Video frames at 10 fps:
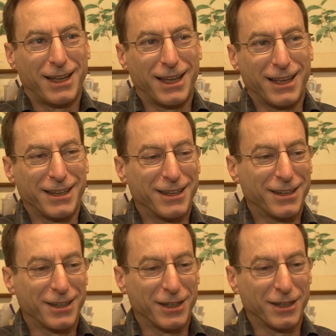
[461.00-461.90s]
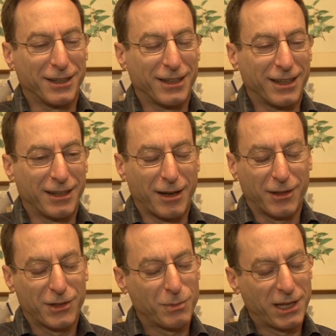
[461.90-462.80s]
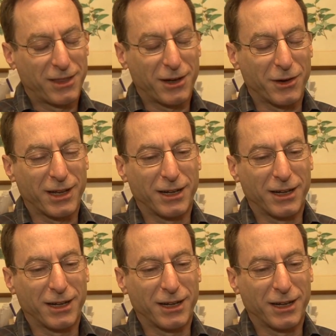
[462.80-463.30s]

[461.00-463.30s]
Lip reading: And now this is my theory.